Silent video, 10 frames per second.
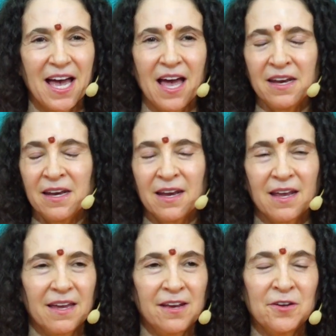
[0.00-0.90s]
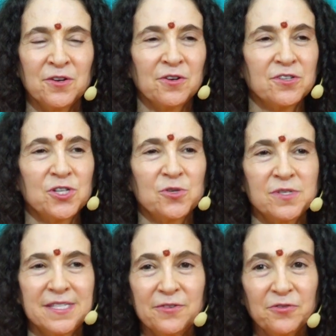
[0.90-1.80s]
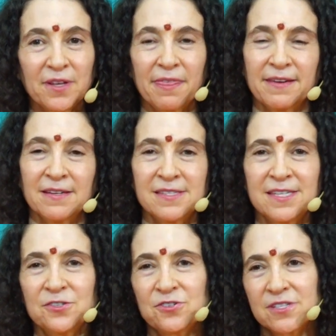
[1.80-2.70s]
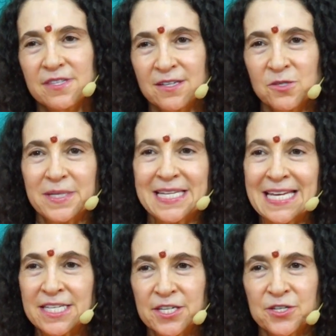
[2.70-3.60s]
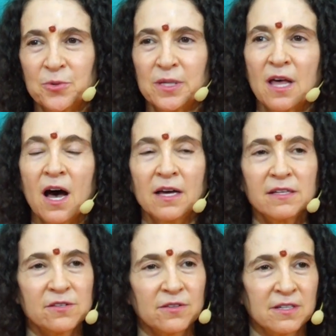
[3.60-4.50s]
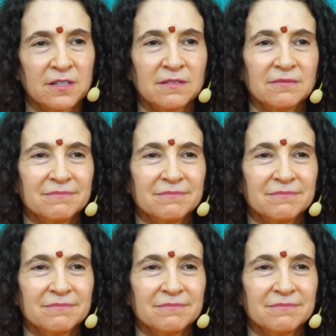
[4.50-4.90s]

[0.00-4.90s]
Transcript: And you know, you could choose different things. These are just things we tend to do a lot, so they're